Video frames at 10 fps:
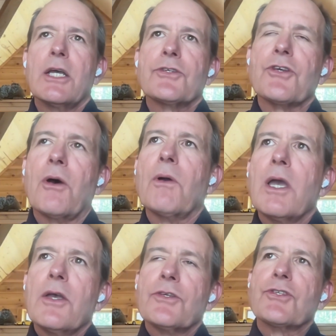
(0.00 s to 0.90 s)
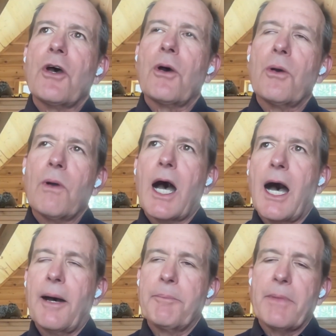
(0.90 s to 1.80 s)
So, so,
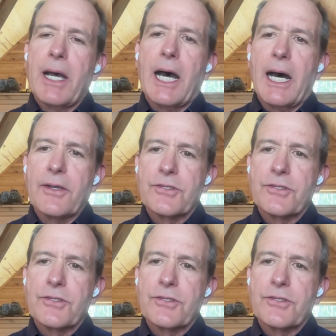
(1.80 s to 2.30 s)
um, uh,